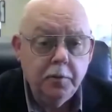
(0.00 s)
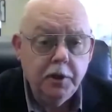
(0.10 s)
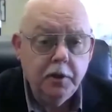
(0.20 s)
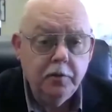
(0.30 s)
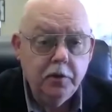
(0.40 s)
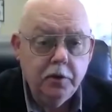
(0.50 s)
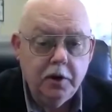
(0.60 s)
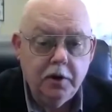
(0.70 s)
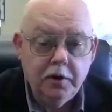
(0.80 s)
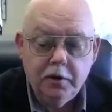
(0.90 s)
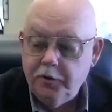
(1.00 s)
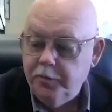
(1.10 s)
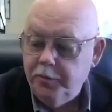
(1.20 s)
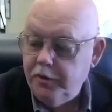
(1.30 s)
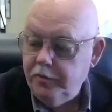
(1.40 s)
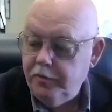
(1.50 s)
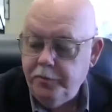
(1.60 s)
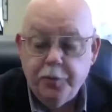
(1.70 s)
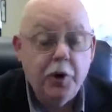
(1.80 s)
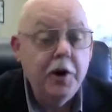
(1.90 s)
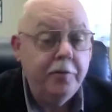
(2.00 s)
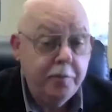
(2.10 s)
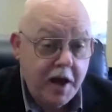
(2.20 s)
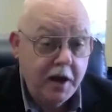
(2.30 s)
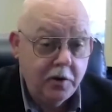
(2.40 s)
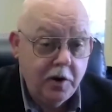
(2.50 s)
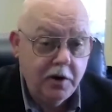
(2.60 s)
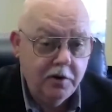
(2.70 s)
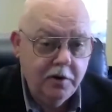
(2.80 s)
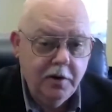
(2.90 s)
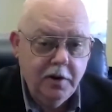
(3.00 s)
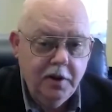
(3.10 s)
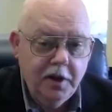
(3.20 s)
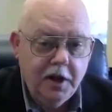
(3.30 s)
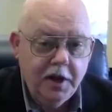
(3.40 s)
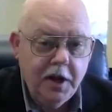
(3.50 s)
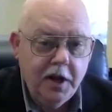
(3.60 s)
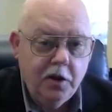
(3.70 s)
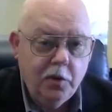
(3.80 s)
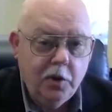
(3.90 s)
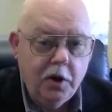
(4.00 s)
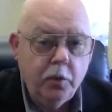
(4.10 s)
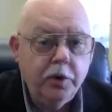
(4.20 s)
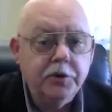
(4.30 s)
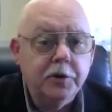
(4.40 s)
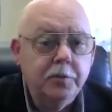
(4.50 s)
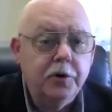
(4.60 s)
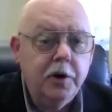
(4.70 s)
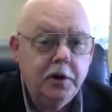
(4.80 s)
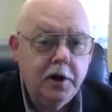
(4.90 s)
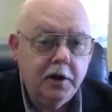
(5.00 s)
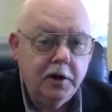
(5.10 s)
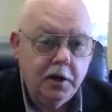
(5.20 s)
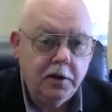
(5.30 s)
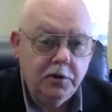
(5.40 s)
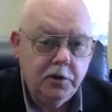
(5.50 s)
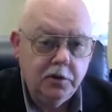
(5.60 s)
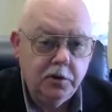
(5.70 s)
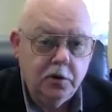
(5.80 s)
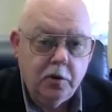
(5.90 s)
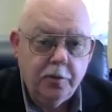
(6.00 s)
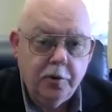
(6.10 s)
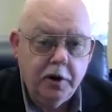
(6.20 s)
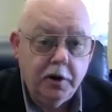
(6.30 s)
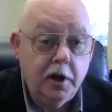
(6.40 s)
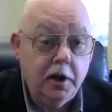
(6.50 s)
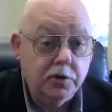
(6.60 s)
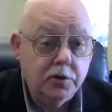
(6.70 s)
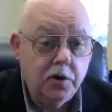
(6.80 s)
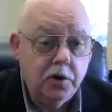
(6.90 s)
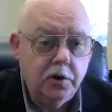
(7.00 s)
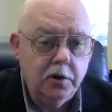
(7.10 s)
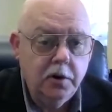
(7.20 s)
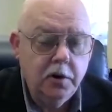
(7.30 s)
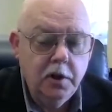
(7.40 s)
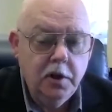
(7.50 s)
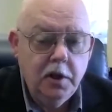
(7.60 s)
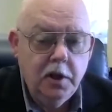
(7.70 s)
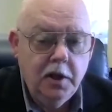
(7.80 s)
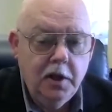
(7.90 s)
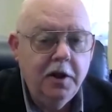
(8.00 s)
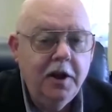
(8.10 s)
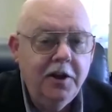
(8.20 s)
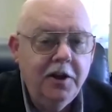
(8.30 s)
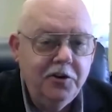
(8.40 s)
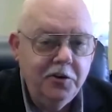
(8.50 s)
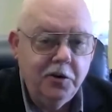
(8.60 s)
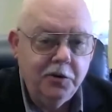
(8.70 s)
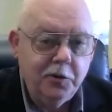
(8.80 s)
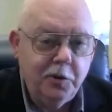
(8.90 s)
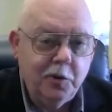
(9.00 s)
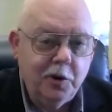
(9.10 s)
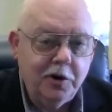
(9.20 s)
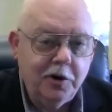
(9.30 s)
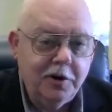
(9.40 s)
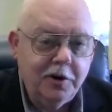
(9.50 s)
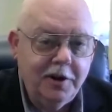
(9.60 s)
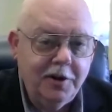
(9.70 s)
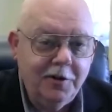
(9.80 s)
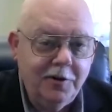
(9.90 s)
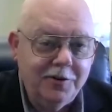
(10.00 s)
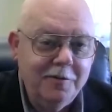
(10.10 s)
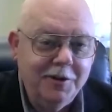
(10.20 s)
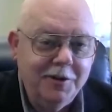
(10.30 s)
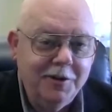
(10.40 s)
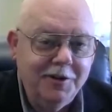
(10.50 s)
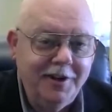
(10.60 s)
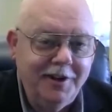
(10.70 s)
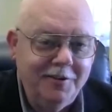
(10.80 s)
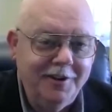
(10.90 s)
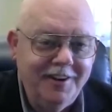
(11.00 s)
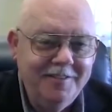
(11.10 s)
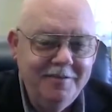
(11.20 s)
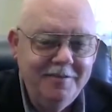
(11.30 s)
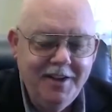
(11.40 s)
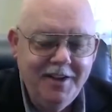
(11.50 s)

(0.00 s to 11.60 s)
give you a little bit of brief background on how Wisdom Tree Technologies Incorporated got started. As you know, because we worked together in the same building at one time,